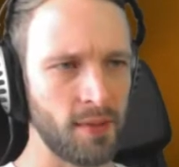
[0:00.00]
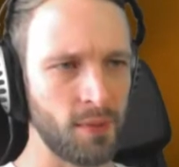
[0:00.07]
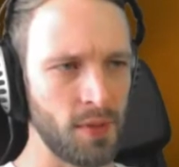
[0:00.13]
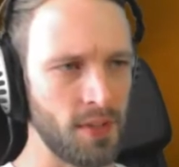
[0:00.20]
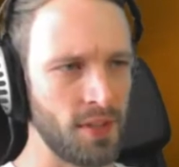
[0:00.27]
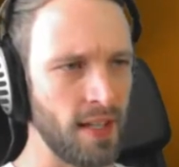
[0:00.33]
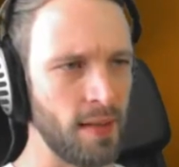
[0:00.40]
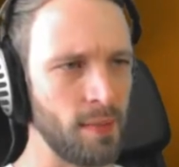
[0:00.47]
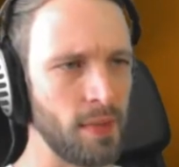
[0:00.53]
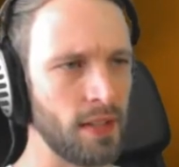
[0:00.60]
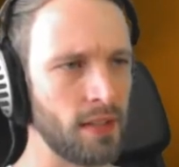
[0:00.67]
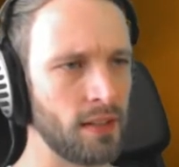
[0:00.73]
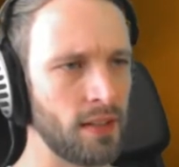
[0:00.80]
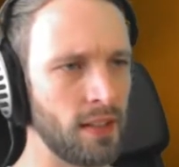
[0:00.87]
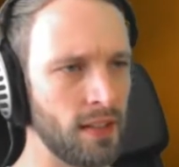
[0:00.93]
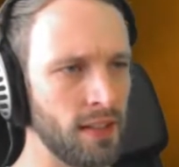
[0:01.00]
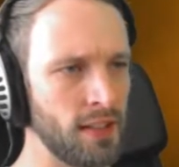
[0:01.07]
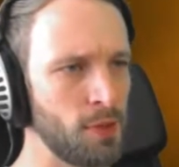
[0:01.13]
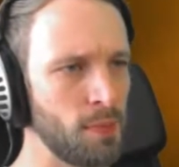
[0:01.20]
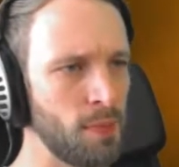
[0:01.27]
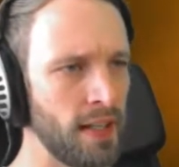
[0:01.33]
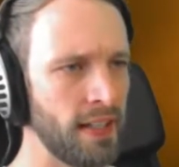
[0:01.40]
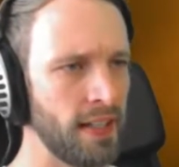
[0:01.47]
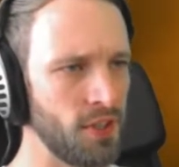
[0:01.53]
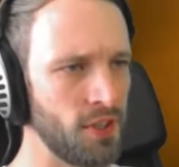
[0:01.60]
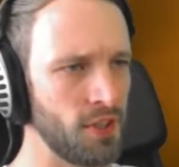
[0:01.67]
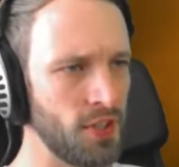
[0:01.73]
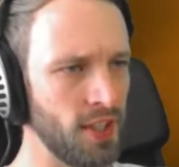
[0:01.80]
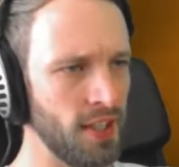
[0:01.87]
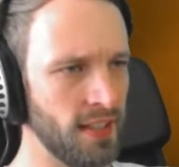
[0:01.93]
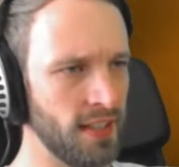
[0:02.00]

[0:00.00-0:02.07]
What does that mean? Glitch back guarantee.